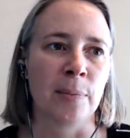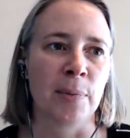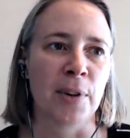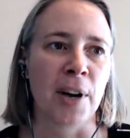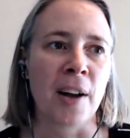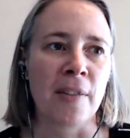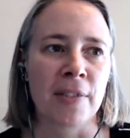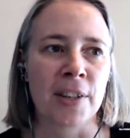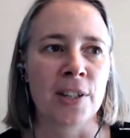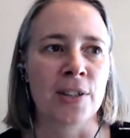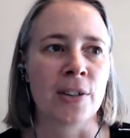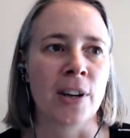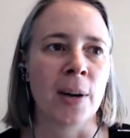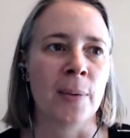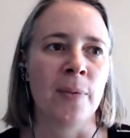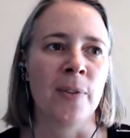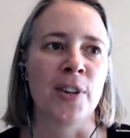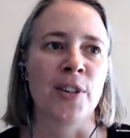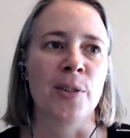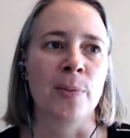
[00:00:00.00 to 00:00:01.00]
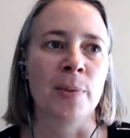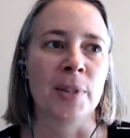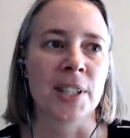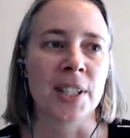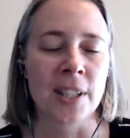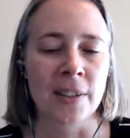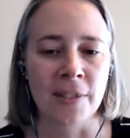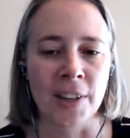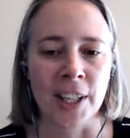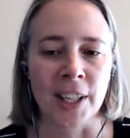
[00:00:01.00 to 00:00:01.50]
profit driver
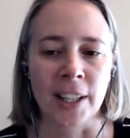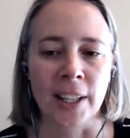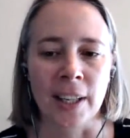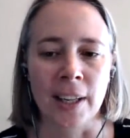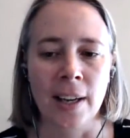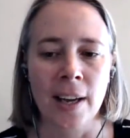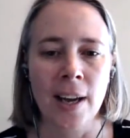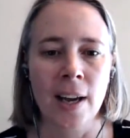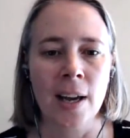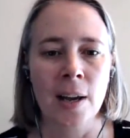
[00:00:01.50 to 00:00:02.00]
specifically,